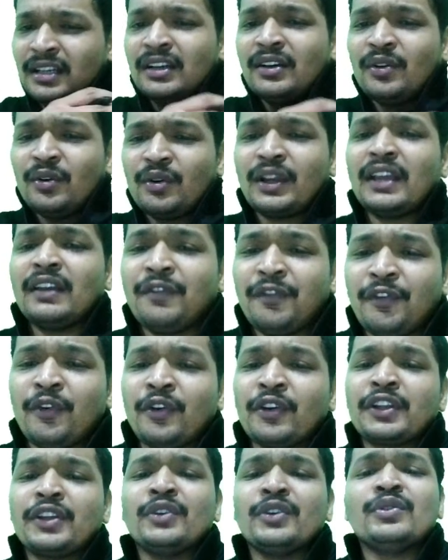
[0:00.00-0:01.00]
Okay,
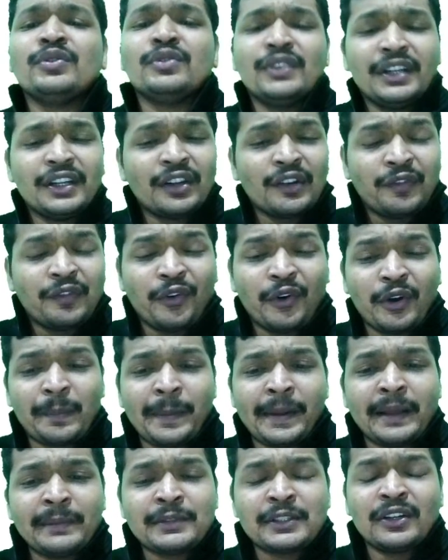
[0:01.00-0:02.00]
4q into 4 pi
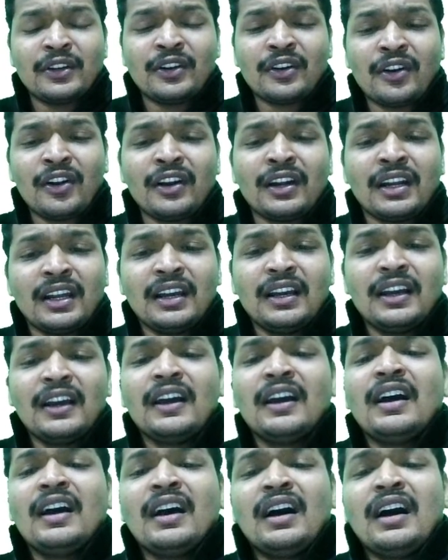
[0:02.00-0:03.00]
epsilon naught.
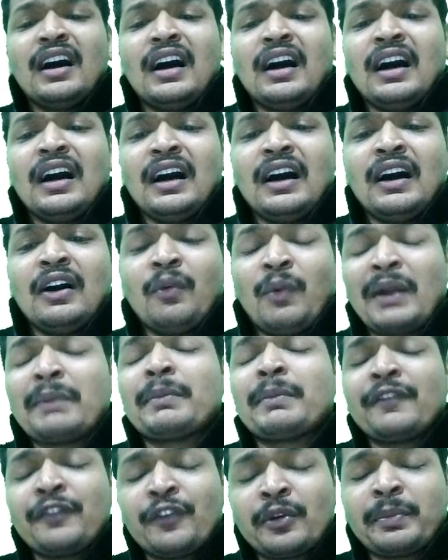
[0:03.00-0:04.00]
1
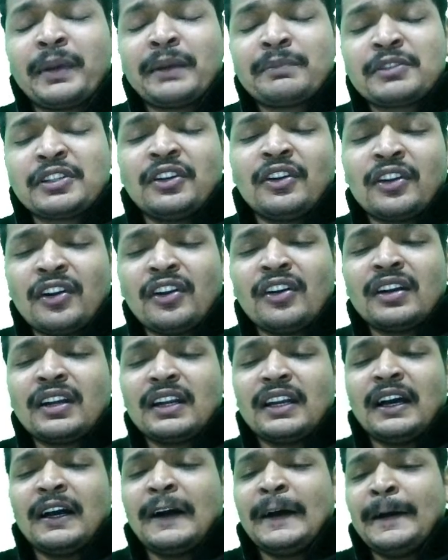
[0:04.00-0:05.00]
by 4 pi epsilon
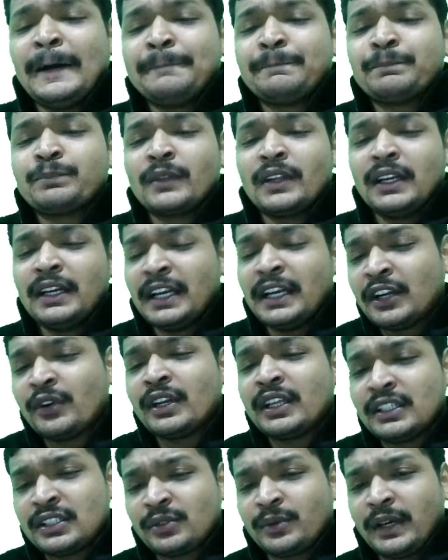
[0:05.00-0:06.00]
naught into
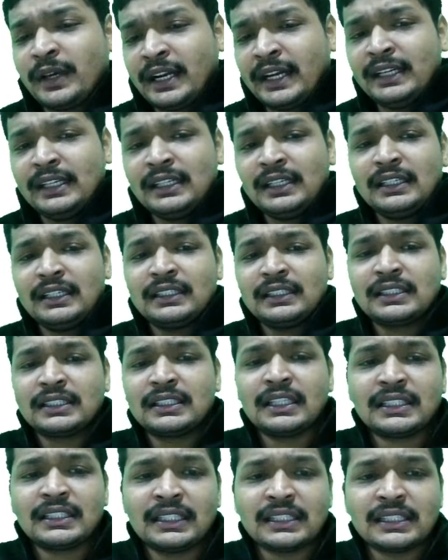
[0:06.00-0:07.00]
d square, right? It's
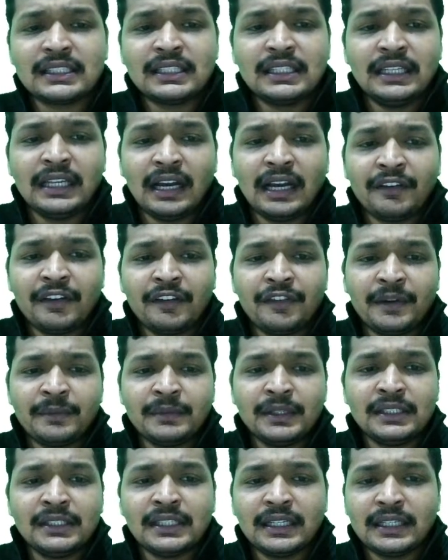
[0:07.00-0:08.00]
distance d away from
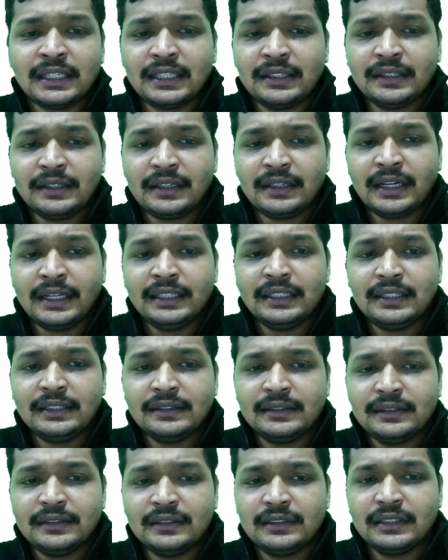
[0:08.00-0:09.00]
the center, right?
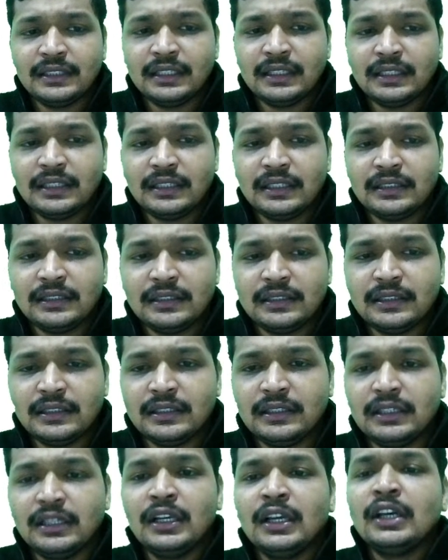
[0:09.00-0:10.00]

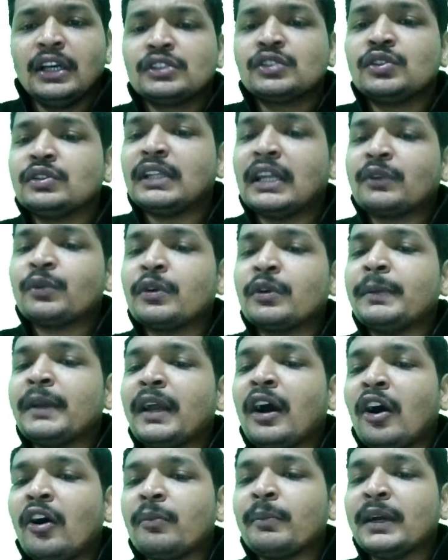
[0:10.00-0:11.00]
So that would be
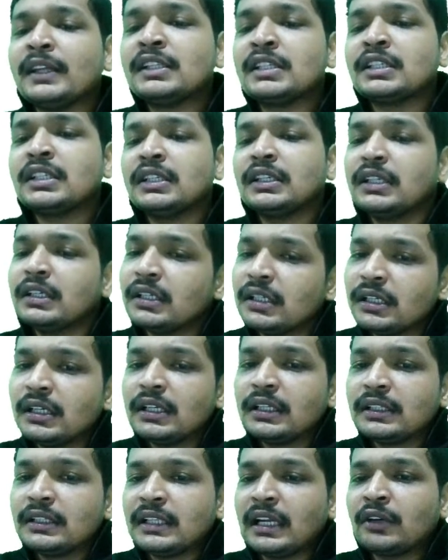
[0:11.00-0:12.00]
how much?
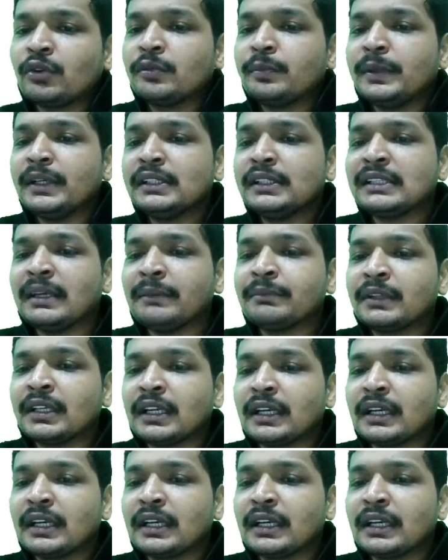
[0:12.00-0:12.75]
That would be something